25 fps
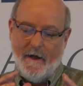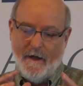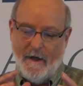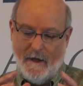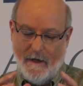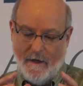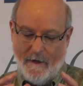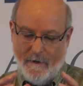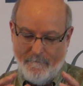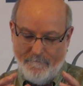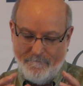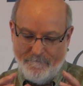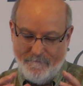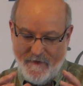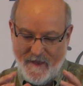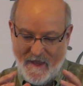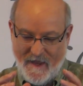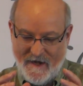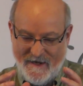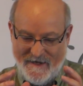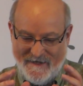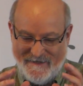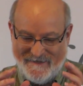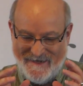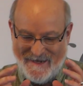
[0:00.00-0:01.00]
um,
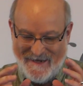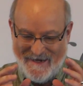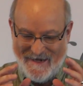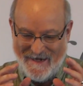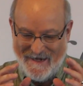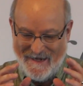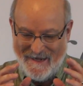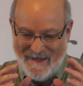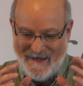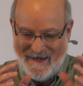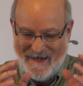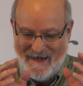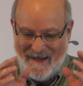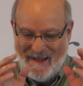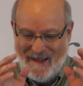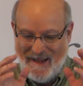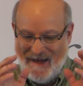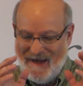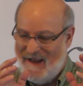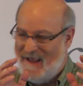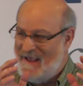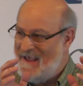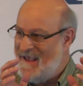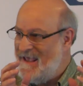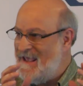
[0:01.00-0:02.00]
and he did it in,
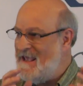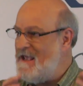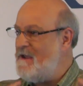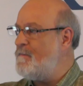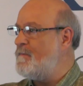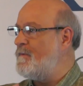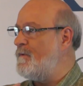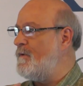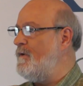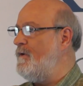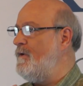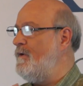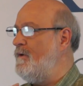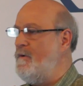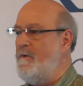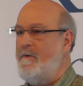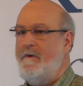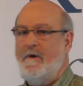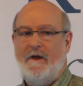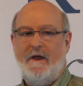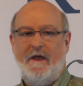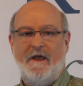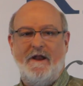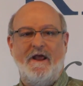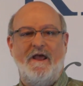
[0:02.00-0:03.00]
in a
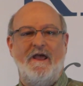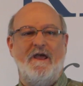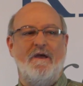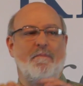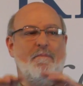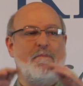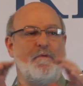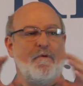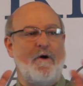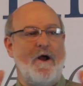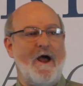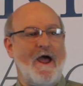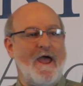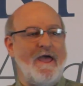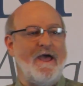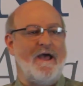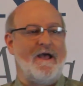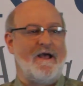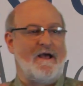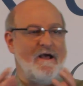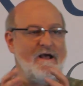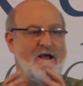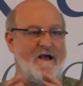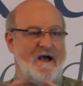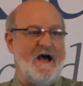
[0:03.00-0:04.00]
Hebrew, in a
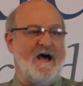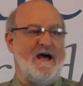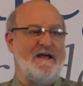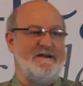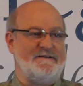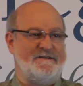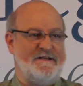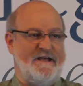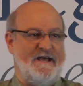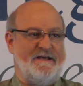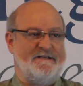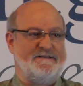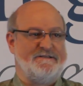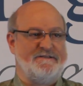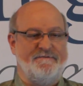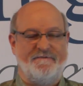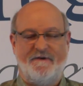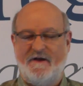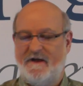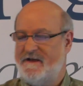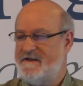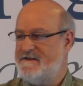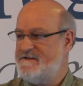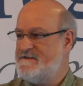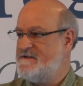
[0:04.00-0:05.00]
Hebraic context, if
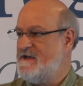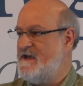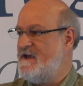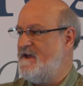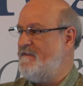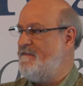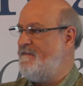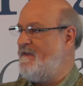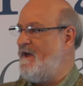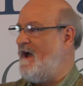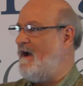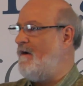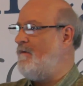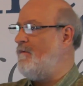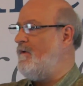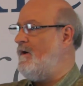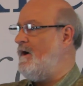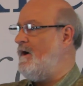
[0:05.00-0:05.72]
I can say it that